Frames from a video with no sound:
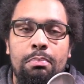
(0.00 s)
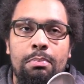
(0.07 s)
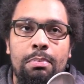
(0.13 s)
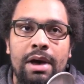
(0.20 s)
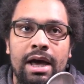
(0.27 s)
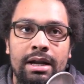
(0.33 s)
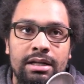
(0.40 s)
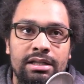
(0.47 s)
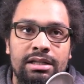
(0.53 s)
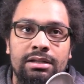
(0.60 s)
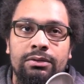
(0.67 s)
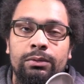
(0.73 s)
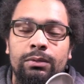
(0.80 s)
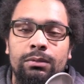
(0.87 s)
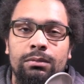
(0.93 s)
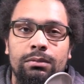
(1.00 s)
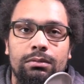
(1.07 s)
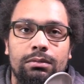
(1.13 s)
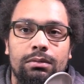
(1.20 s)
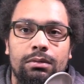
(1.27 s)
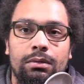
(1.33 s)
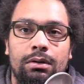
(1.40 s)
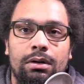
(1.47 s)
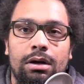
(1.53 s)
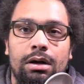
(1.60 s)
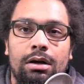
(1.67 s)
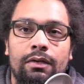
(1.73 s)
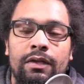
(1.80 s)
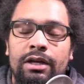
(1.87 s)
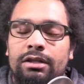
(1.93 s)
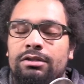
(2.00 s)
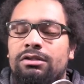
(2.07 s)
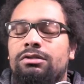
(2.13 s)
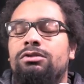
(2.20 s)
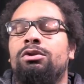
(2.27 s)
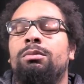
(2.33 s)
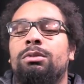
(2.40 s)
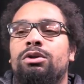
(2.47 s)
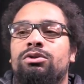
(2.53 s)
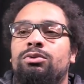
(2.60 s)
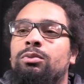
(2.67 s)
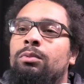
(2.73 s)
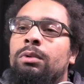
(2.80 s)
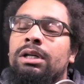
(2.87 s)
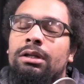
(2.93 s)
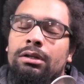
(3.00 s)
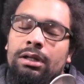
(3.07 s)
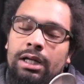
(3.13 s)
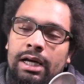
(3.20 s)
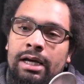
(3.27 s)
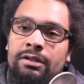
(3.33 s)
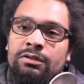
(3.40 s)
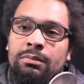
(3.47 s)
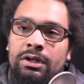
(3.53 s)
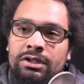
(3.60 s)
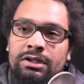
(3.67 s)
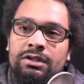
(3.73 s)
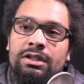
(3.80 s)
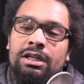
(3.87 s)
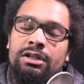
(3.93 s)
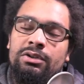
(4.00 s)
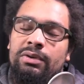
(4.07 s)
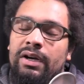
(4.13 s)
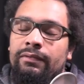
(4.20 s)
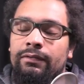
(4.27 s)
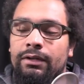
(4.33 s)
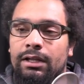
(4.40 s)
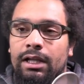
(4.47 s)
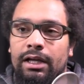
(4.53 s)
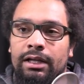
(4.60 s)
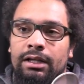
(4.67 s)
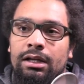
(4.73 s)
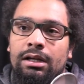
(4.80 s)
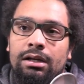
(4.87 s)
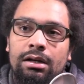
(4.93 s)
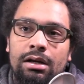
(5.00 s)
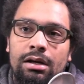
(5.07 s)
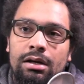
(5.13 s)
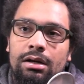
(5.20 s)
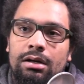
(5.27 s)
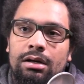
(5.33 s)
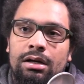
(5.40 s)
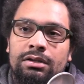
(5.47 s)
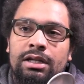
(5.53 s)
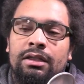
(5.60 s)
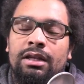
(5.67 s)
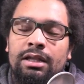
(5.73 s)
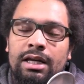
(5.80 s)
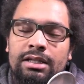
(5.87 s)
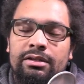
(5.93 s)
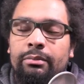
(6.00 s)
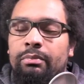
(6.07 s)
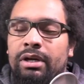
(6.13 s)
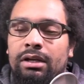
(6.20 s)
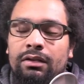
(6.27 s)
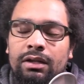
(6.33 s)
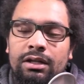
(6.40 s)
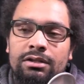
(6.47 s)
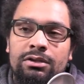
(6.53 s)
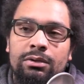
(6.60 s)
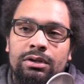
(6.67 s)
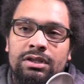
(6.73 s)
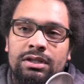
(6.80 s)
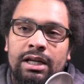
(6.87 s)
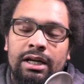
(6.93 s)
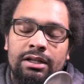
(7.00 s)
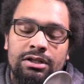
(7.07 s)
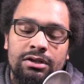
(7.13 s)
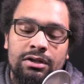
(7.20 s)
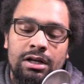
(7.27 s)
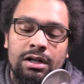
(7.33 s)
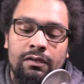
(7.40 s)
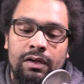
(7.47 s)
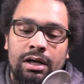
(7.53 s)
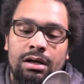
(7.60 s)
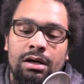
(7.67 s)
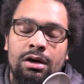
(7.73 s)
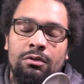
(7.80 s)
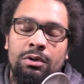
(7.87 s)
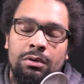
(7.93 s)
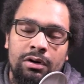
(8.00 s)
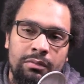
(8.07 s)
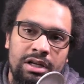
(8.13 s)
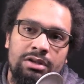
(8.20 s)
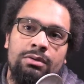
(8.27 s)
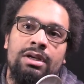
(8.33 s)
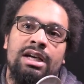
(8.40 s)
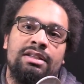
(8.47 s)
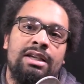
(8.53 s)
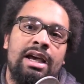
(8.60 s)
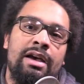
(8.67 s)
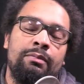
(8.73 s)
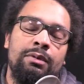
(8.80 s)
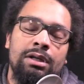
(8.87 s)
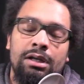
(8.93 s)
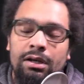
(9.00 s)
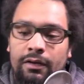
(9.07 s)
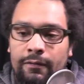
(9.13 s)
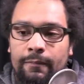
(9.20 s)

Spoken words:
bend to the consumer's will as much as they do, I feel like. I think that's a big thing too, is they just kind of like, oh, we want to make you guys happy.